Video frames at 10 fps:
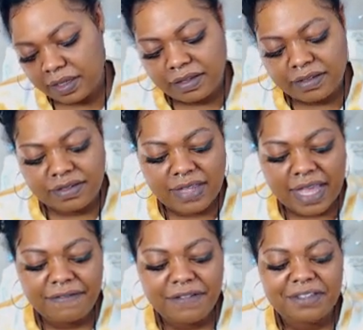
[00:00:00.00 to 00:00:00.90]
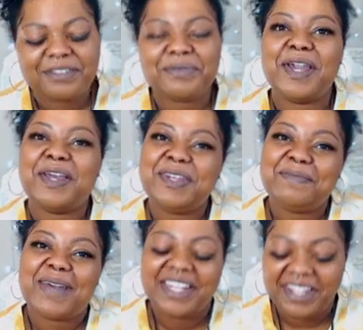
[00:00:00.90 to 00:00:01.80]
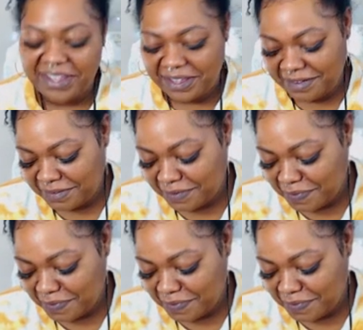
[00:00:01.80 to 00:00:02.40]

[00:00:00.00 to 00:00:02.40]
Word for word: Safe and surrounded by love.